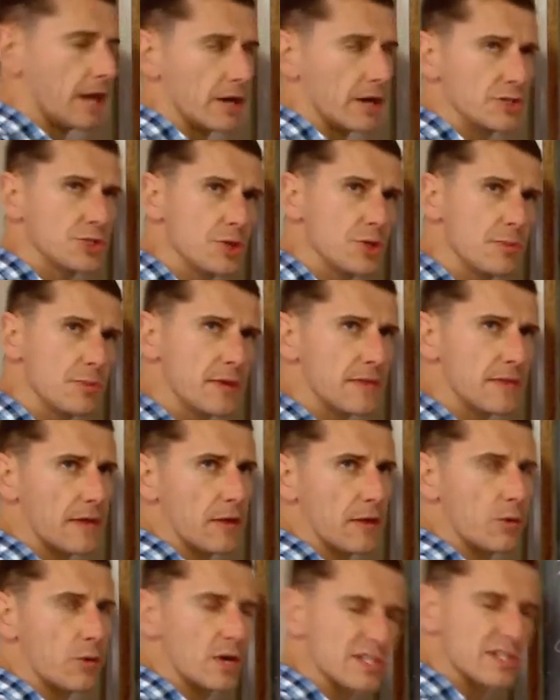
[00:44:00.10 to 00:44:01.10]
assuming there
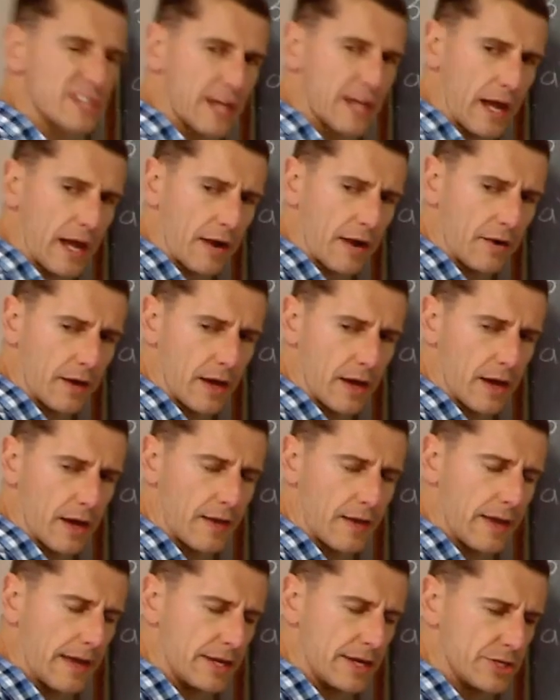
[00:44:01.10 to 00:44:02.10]
was
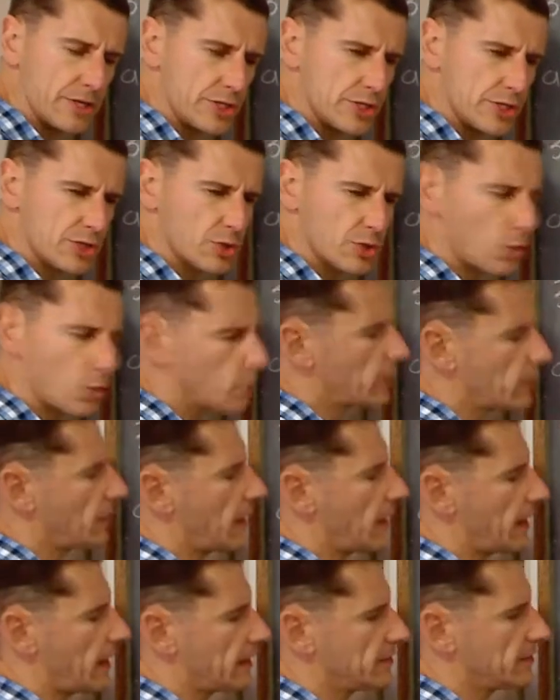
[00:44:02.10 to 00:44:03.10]
energy stored in
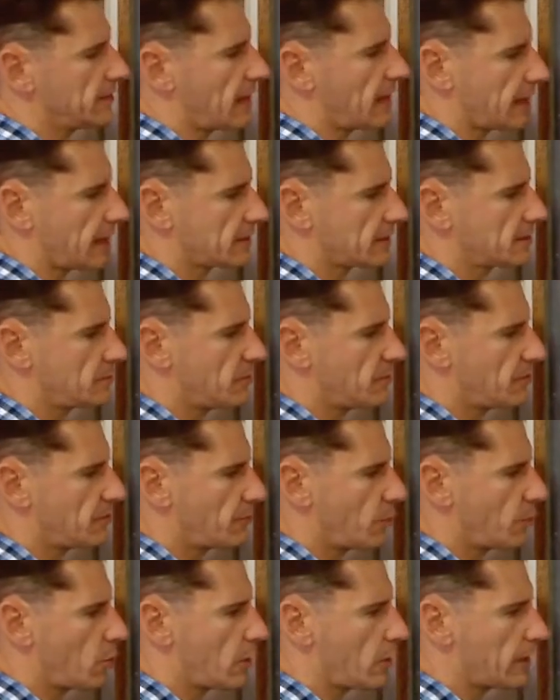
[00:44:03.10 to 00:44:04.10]
that inductor
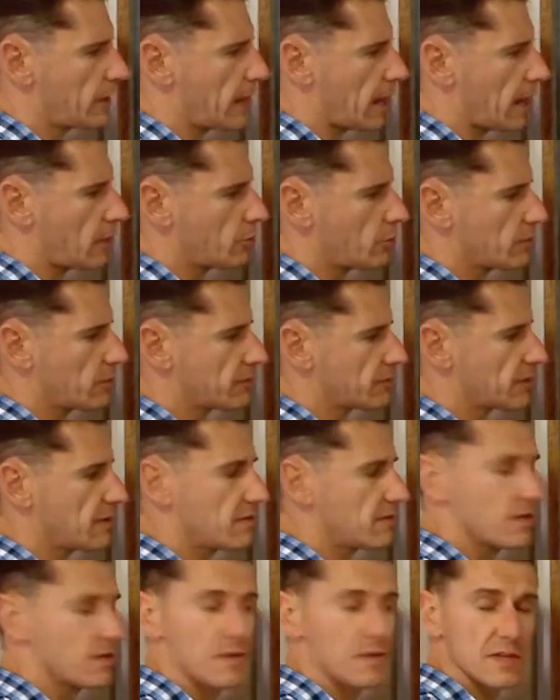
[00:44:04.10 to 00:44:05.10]
before, and now we've
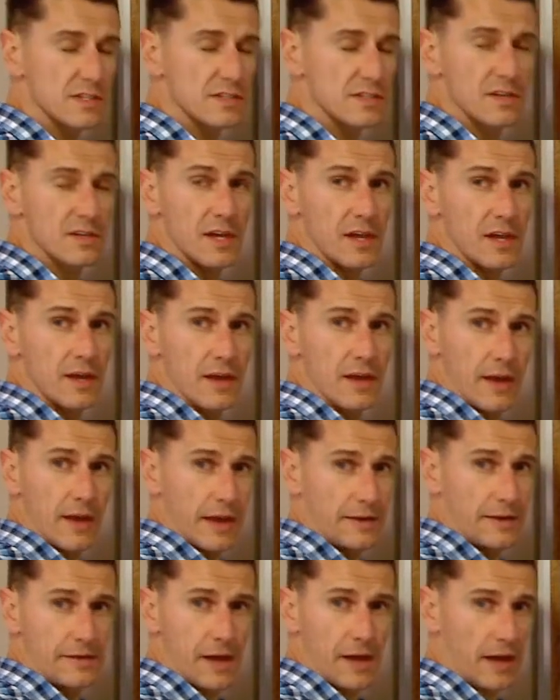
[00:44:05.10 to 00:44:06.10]
given this
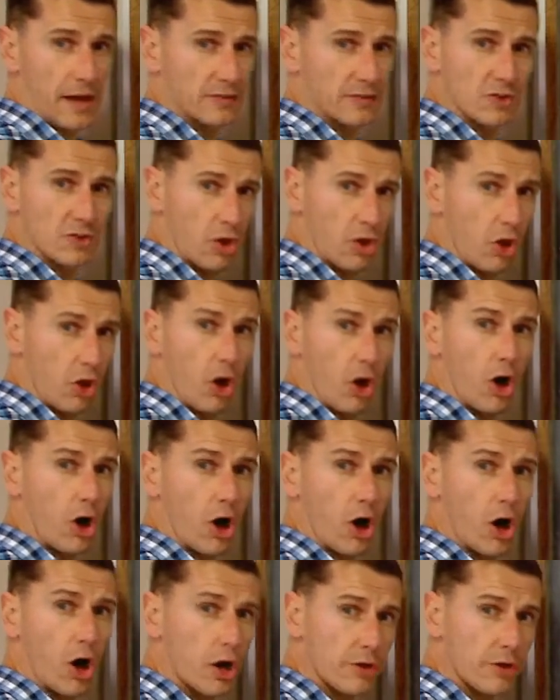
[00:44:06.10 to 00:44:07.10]
inductor a
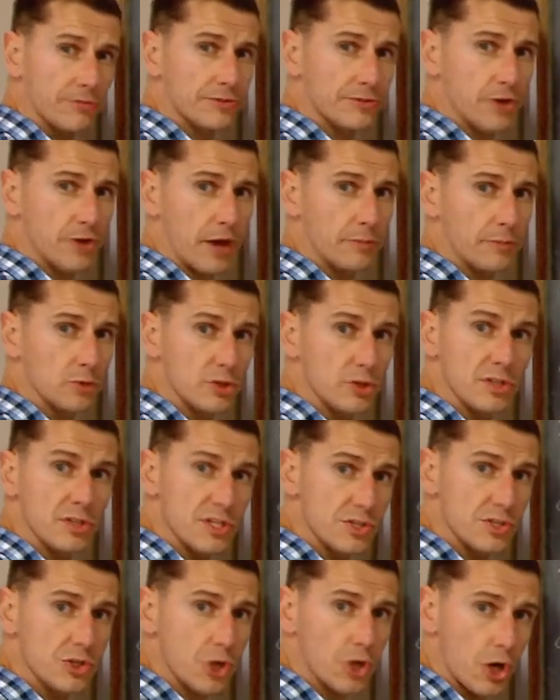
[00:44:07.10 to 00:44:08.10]
lot of time to
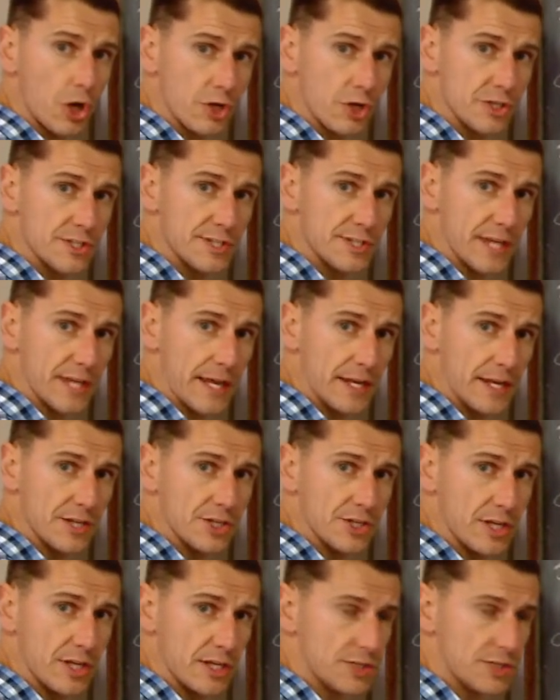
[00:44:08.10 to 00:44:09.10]
discharge its energy
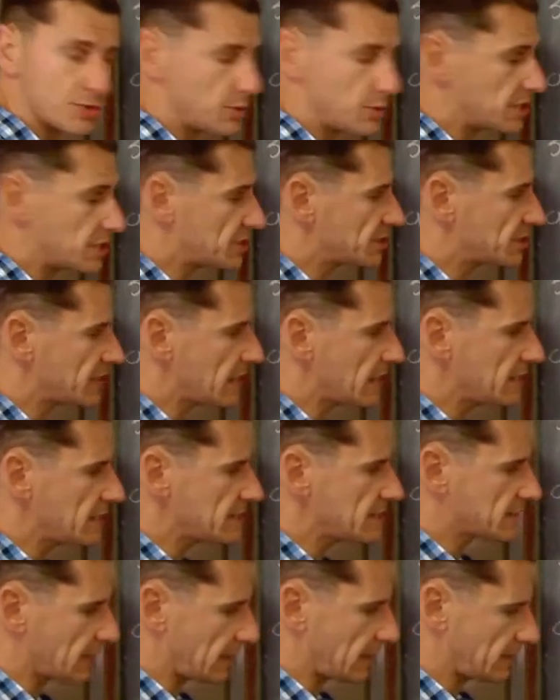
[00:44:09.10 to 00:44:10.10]
and it's reached steady
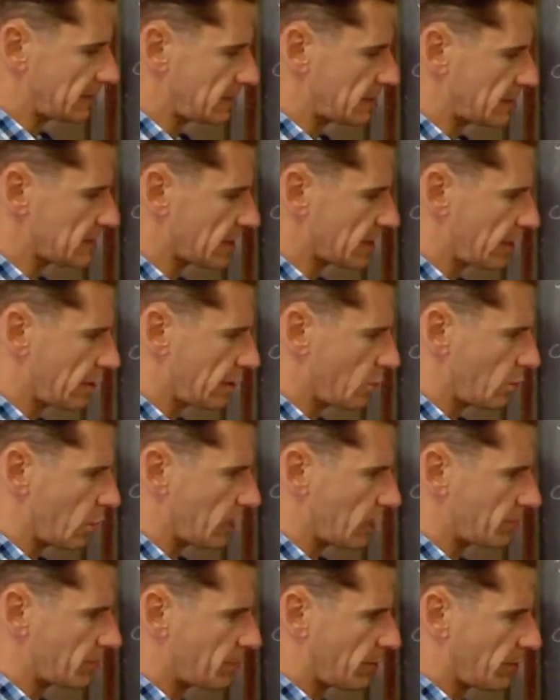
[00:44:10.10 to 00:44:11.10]
state, and there's only
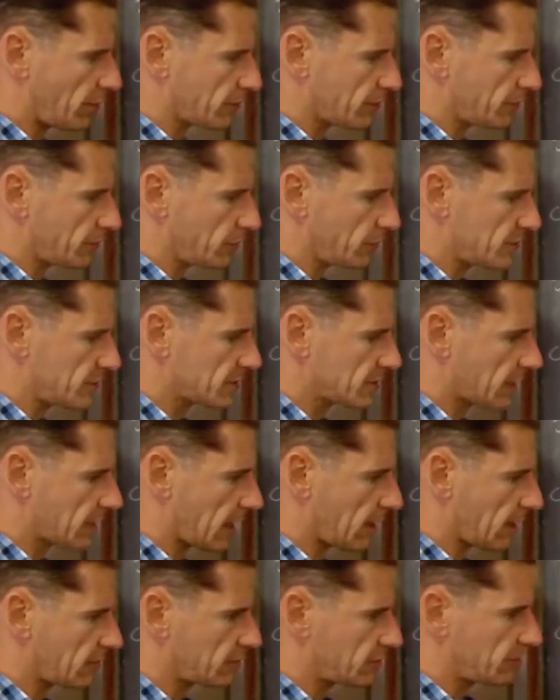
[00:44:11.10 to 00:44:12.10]
one path for this
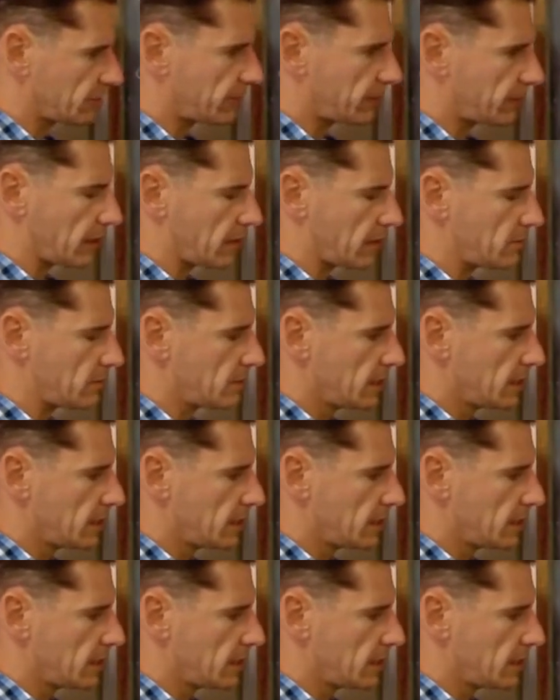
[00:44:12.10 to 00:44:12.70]
current to flow.